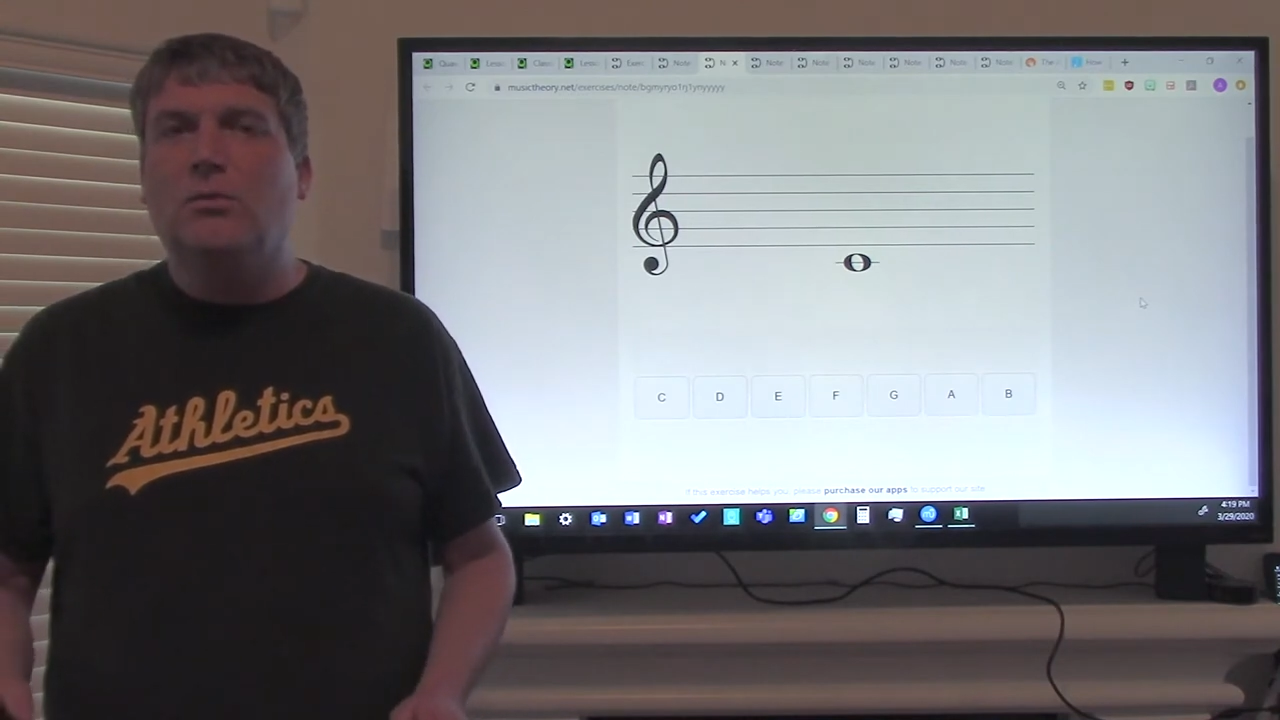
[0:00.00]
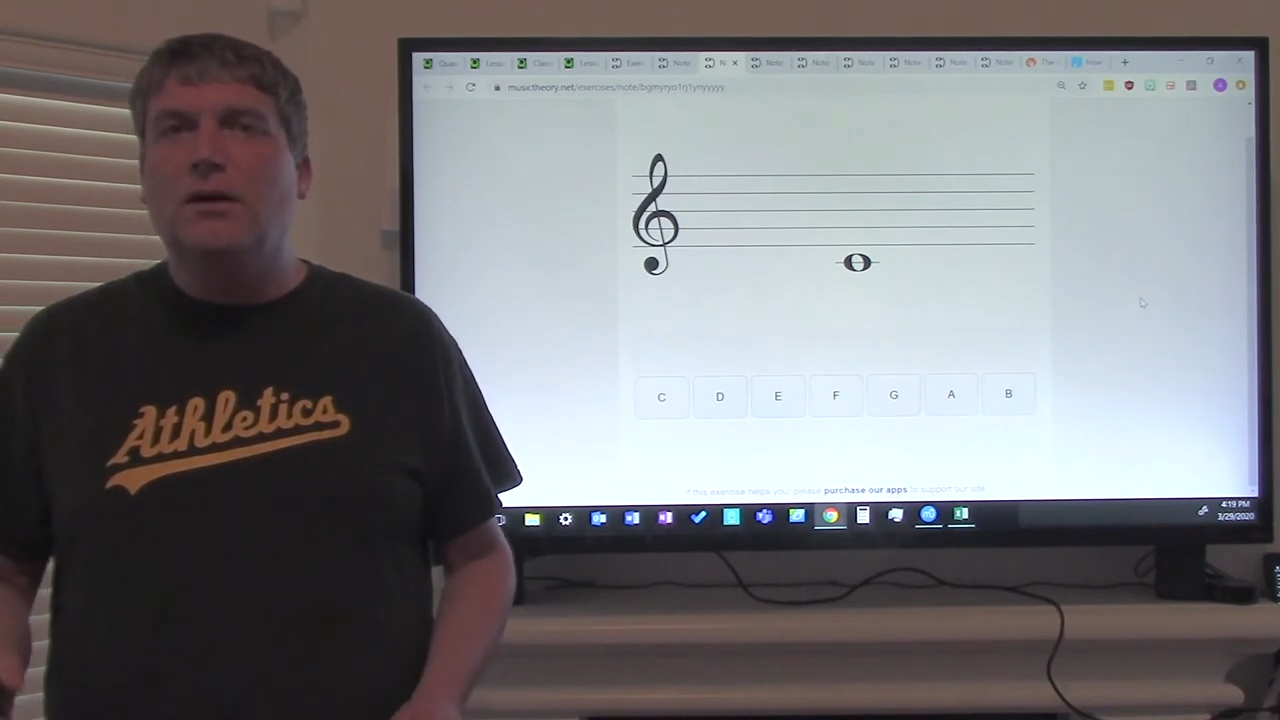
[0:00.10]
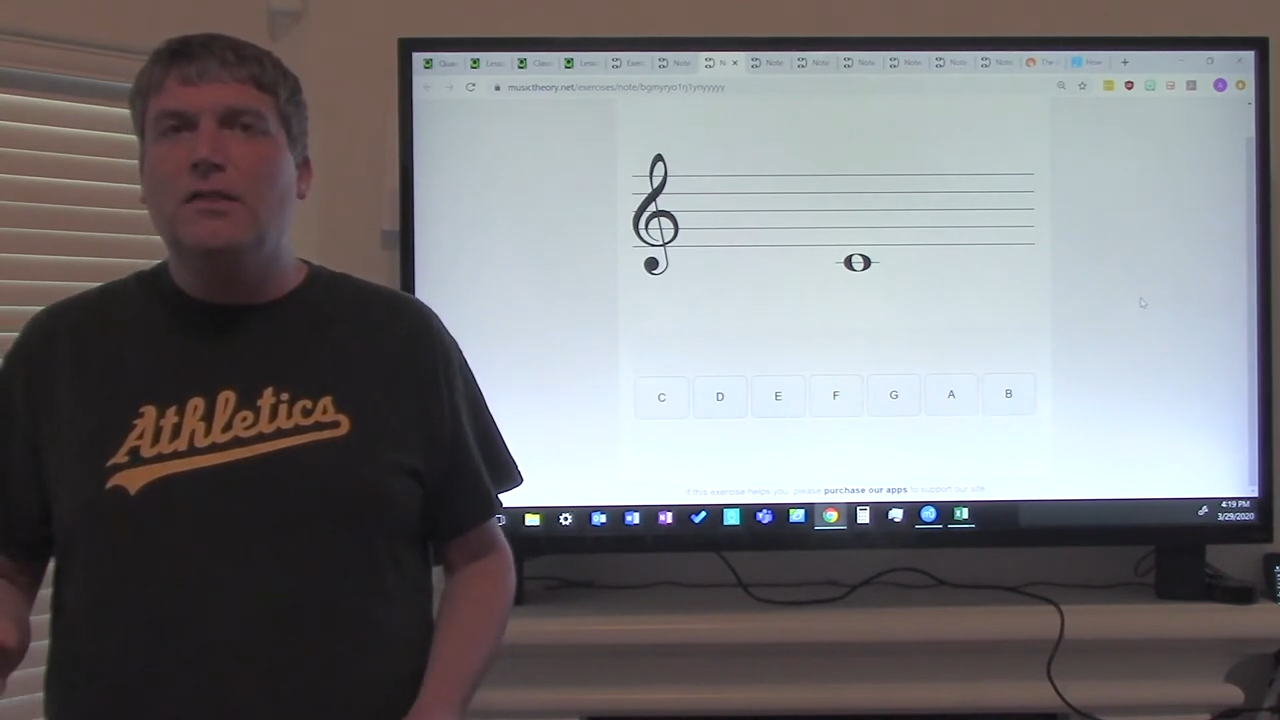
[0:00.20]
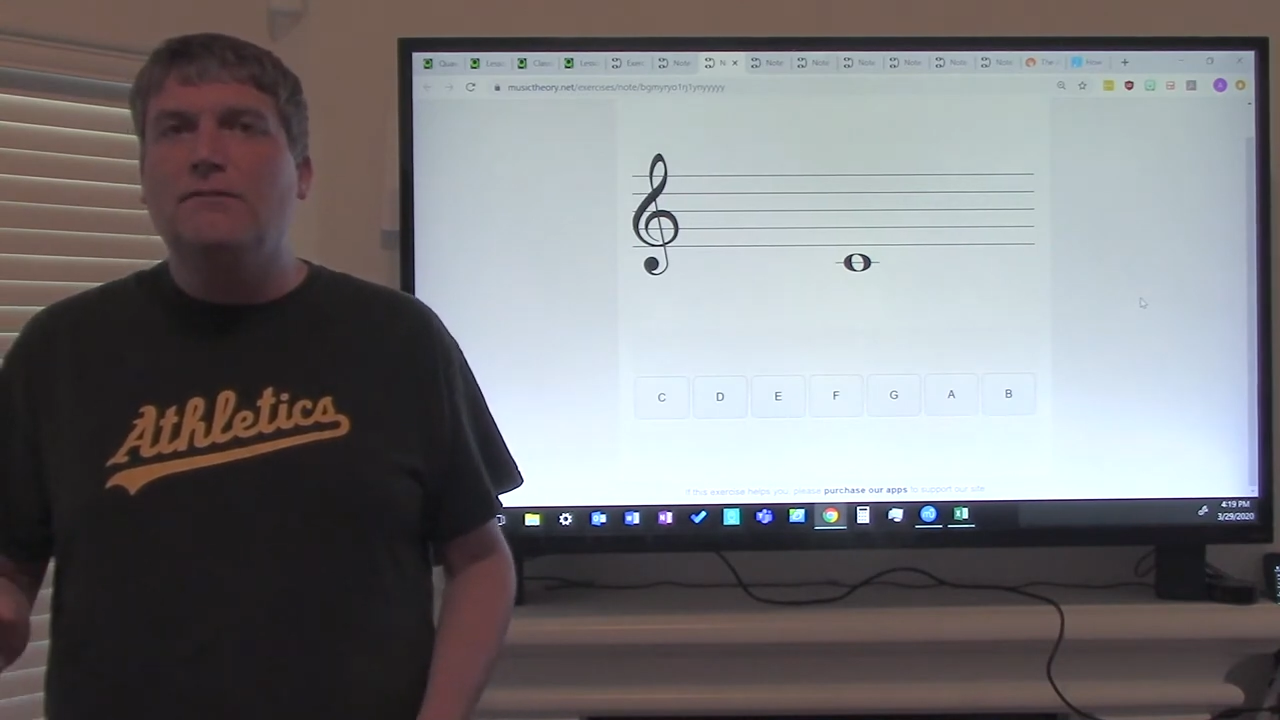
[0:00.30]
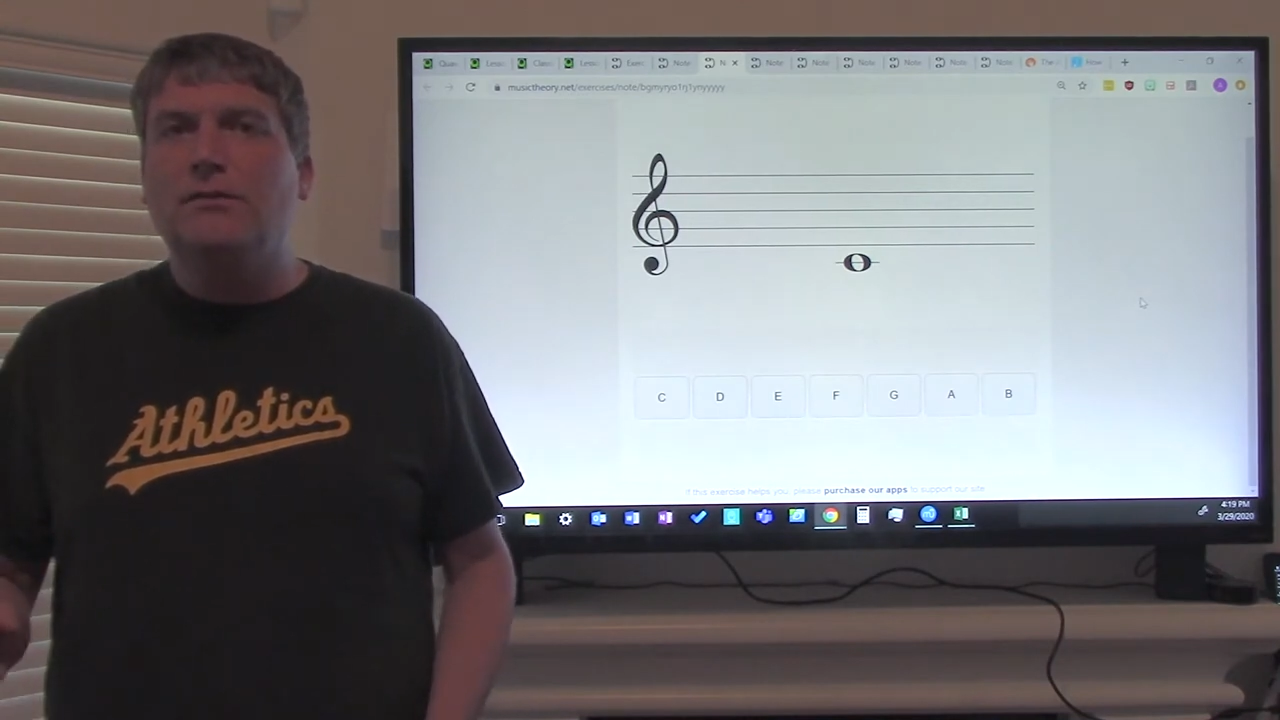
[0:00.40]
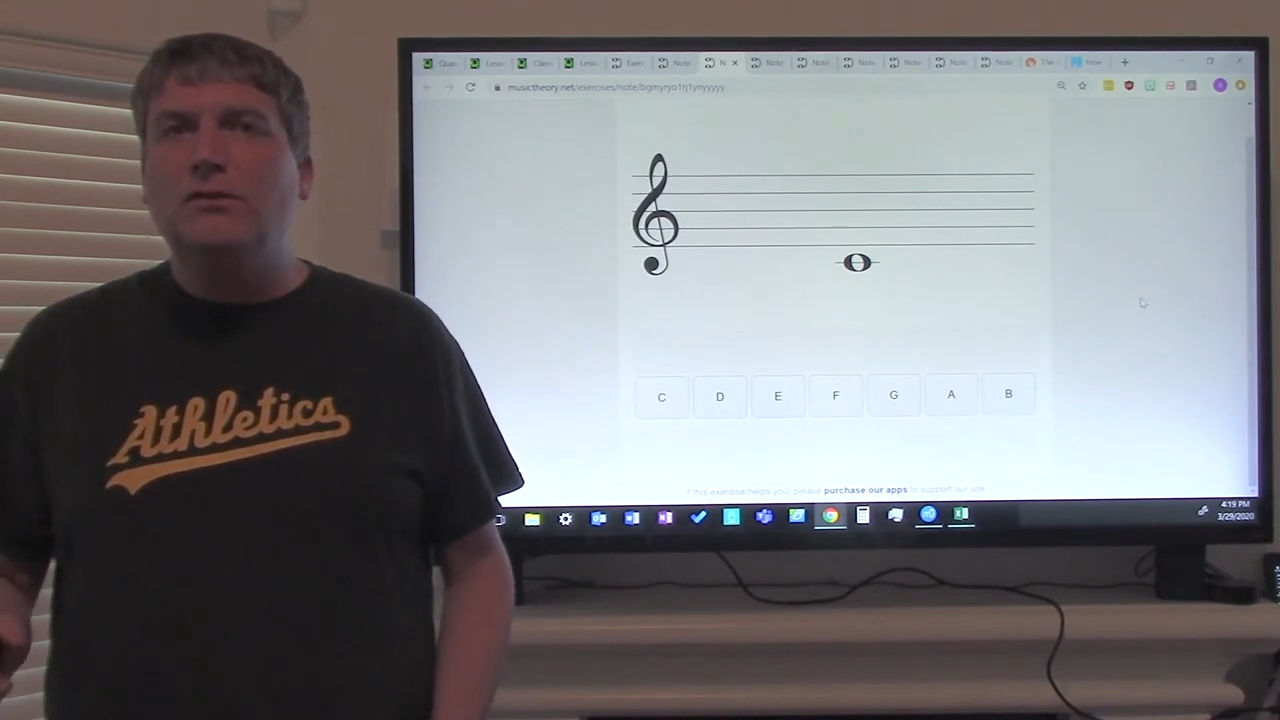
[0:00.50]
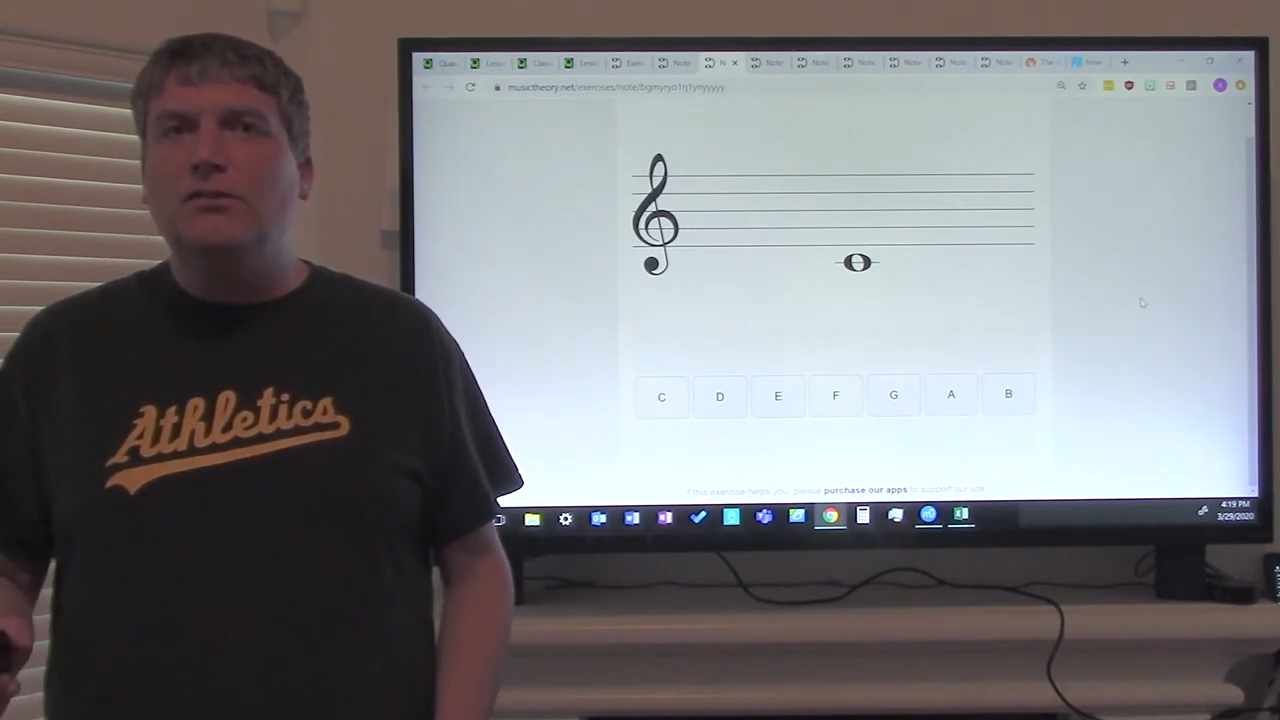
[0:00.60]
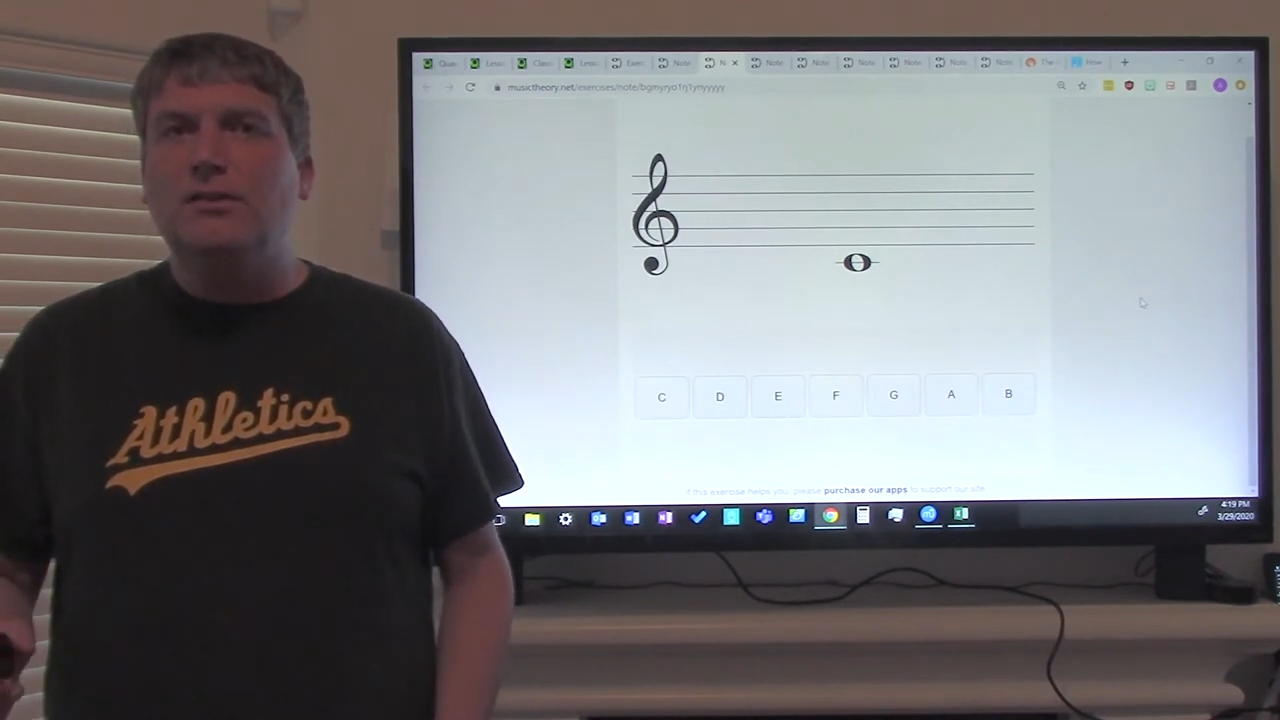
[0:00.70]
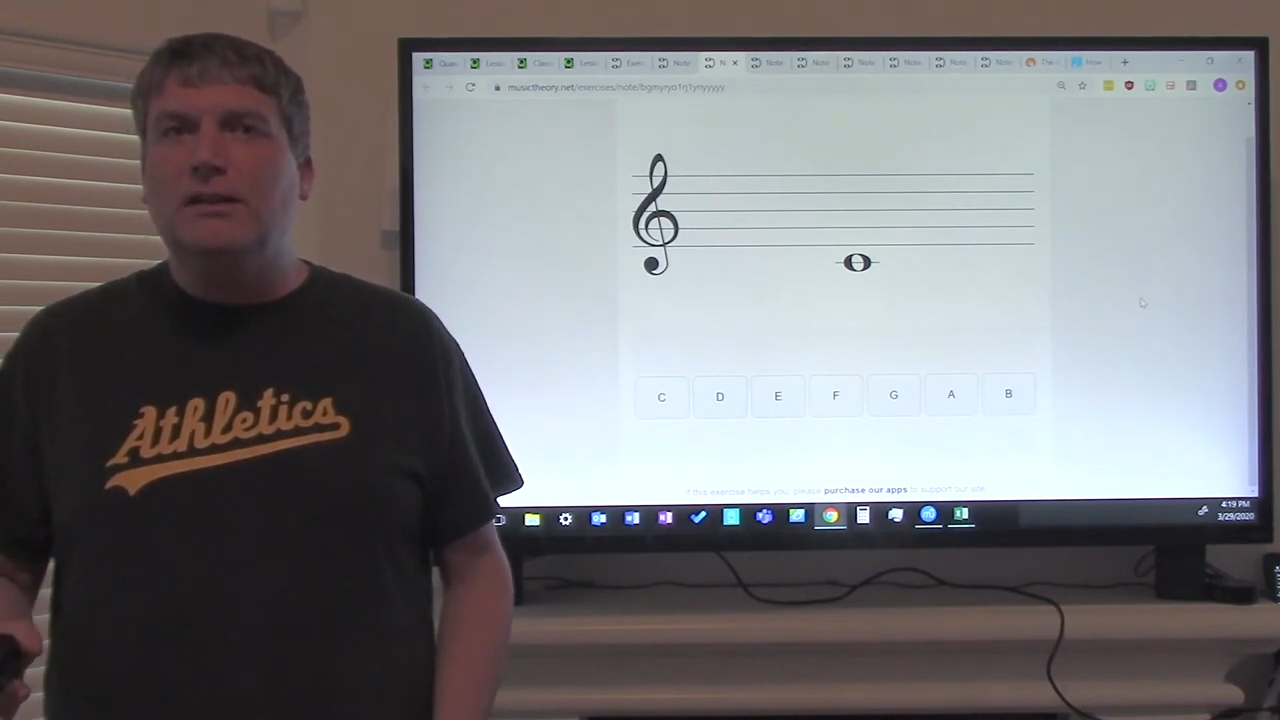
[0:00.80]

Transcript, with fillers: one of the first